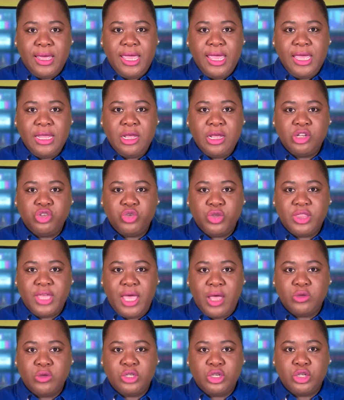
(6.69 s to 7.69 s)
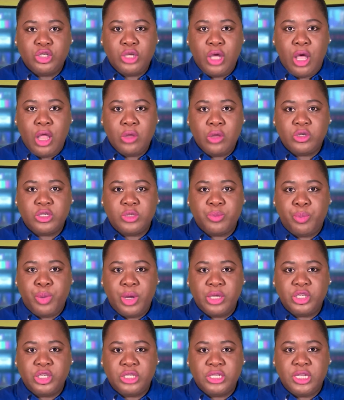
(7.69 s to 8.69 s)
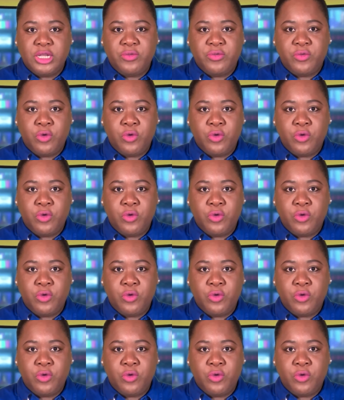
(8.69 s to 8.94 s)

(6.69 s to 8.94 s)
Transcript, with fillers: $800,000 budgeted